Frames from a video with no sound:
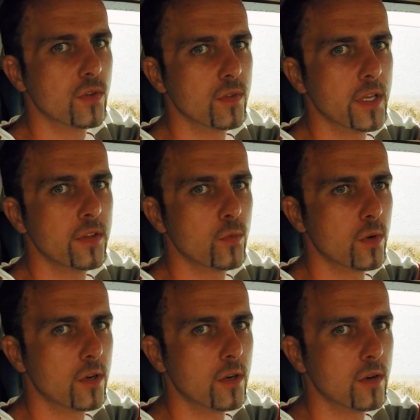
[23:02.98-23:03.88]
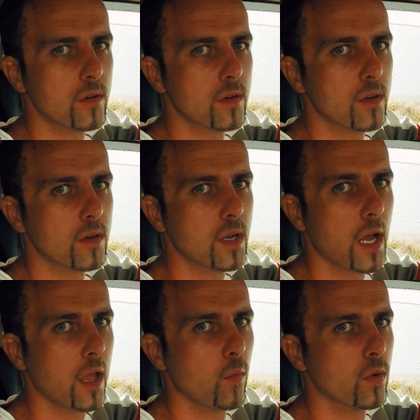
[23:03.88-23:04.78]
of land where
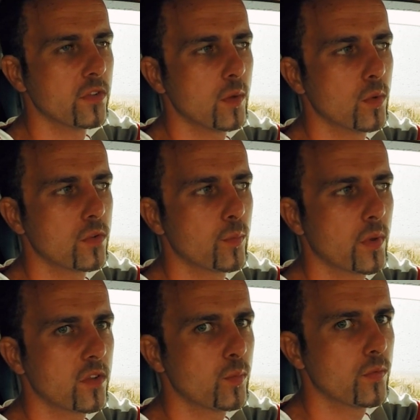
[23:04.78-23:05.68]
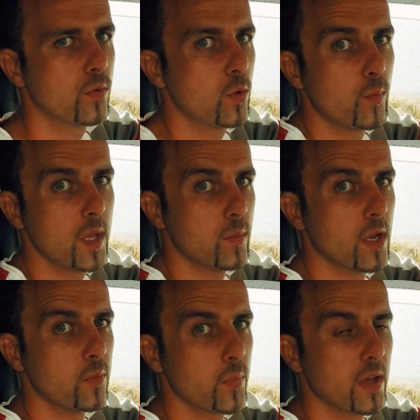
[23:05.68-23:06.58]
I was able to pass before, maybe
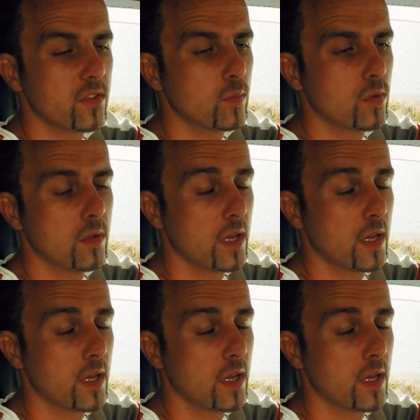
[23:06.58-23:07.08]
unpassable.